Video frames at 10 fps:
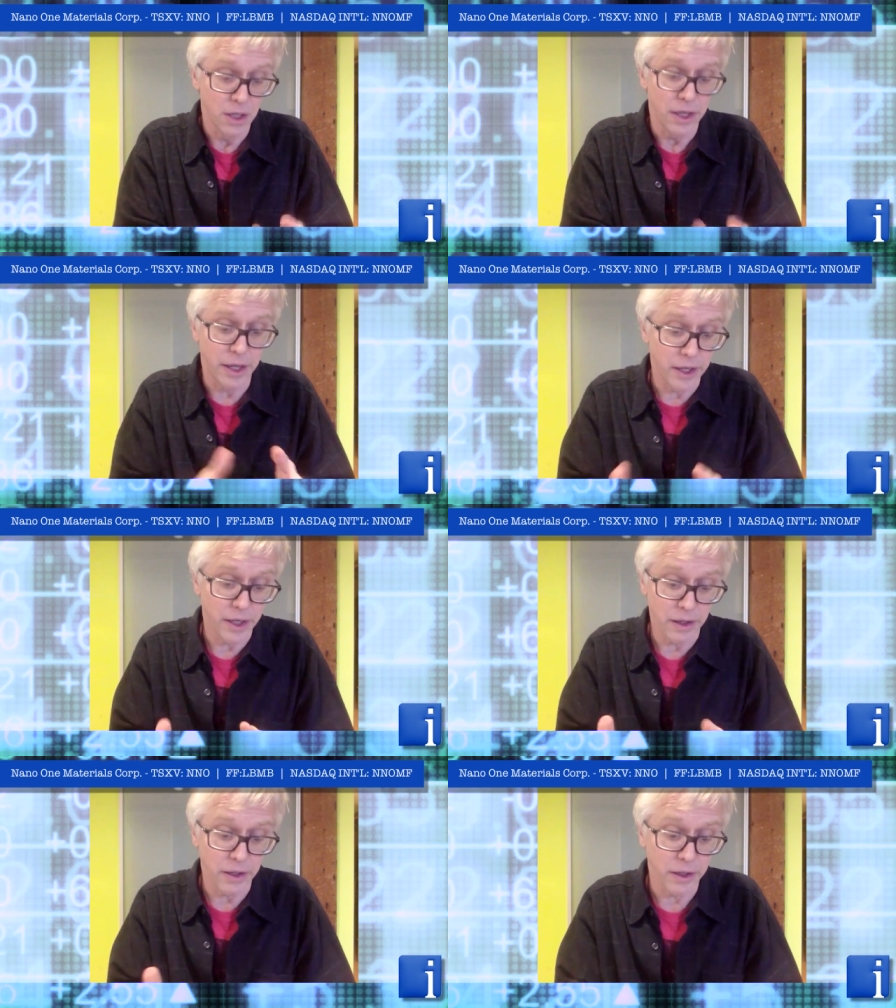
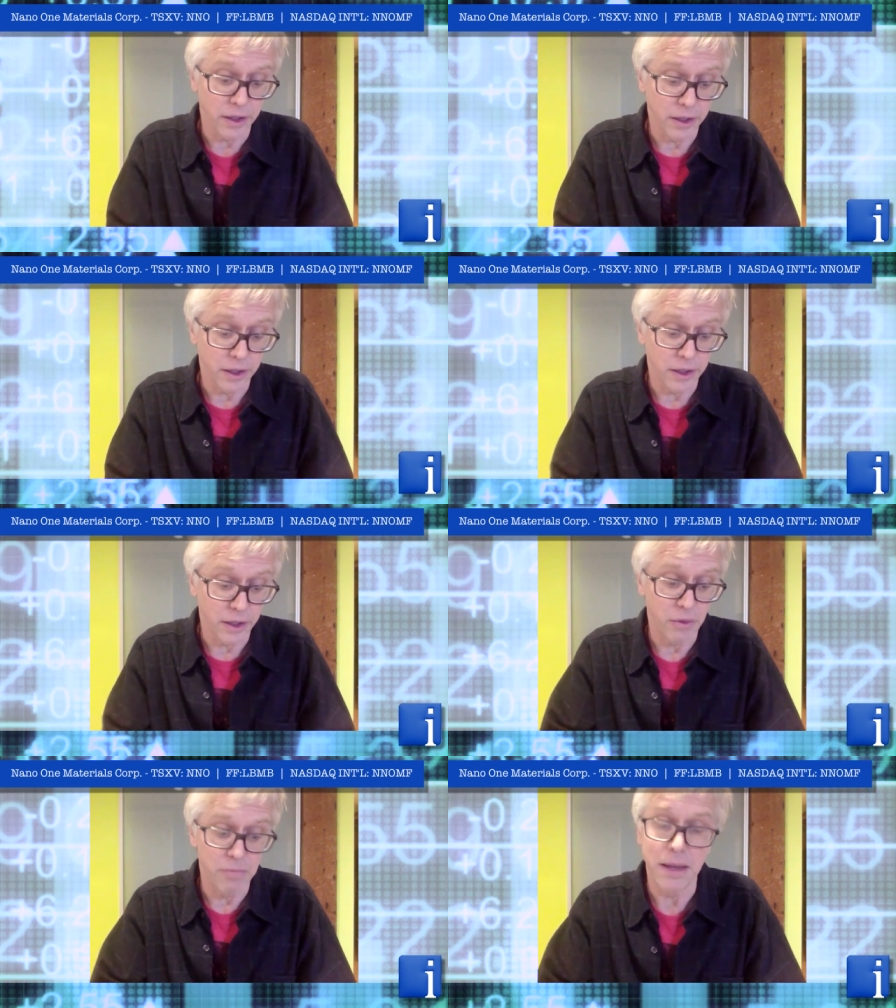And, uh,
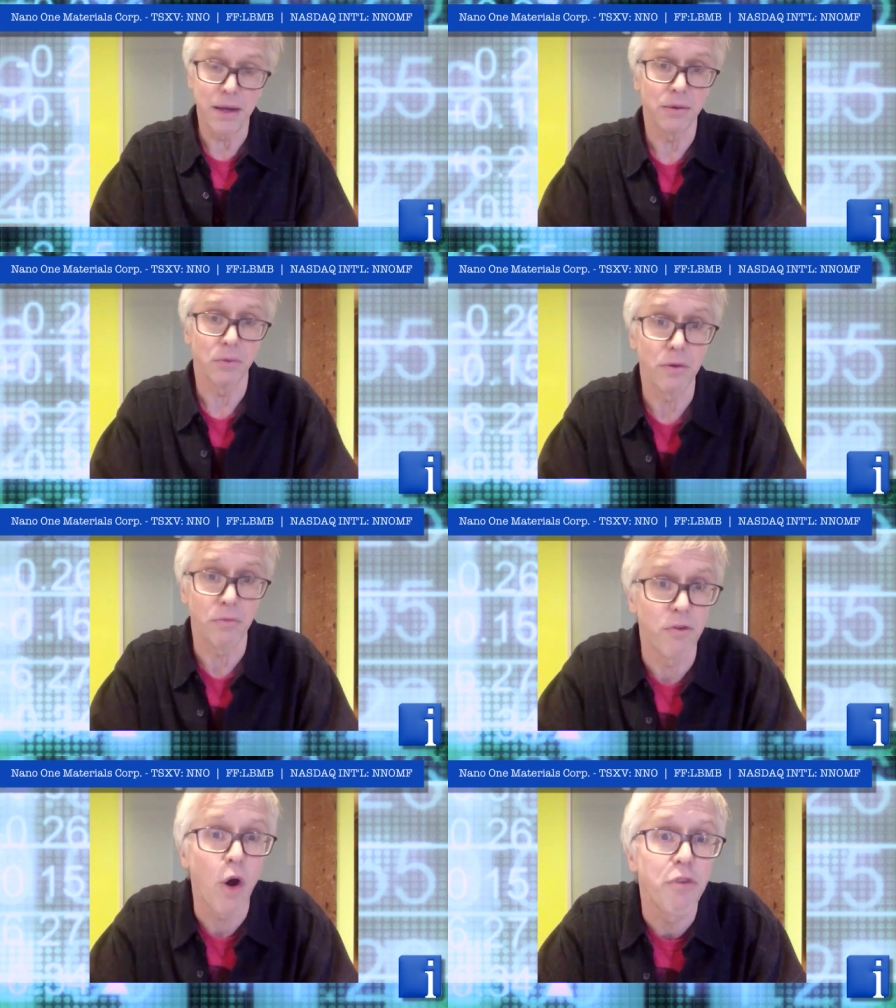and we've made we've,
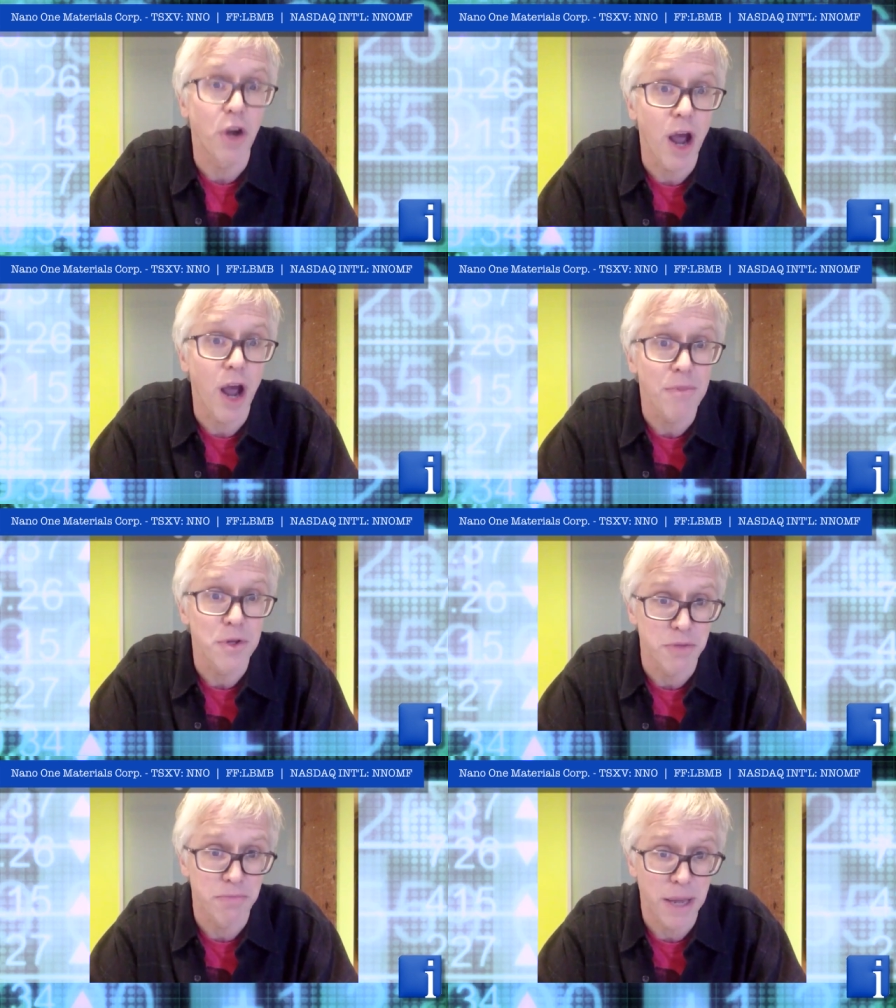we've overcome
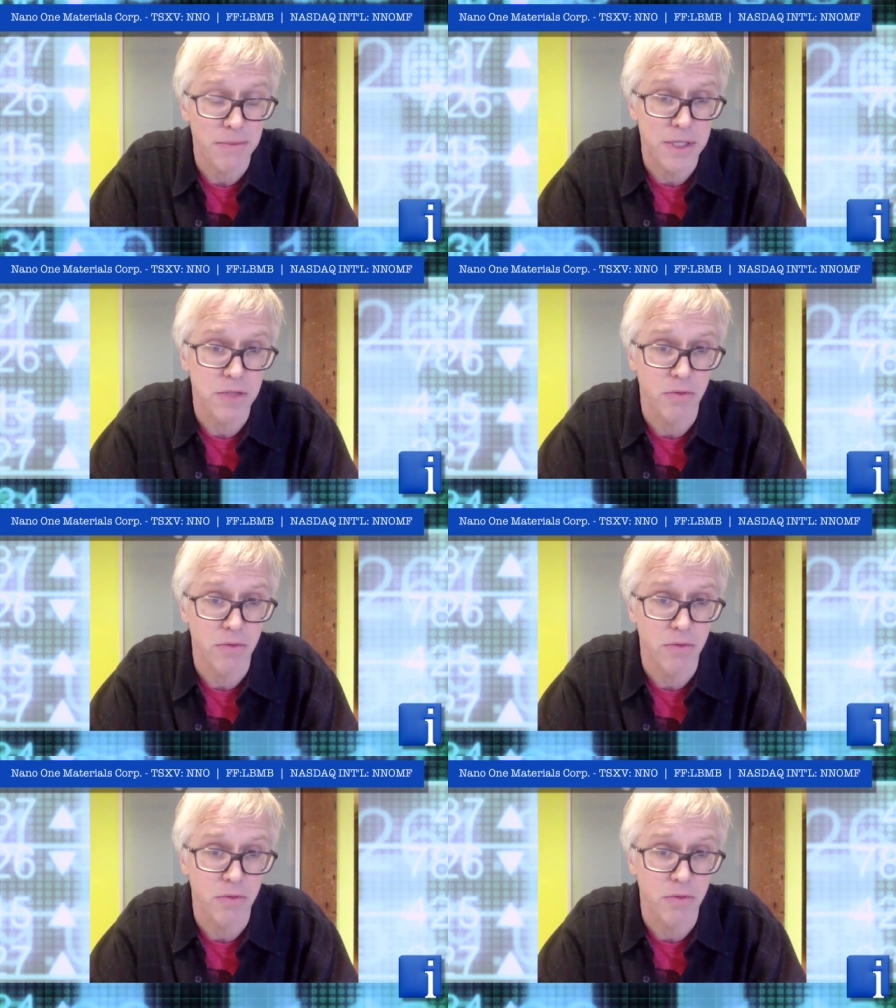those impediments.